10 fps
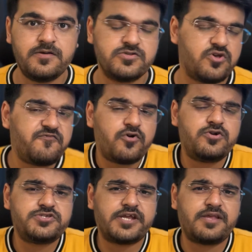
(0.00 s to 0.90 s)
So if you want
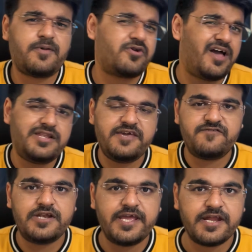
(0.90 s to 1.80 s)
to check them out, I'll leave
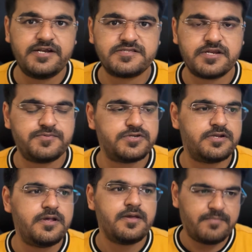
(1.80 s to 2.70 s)
the link in description.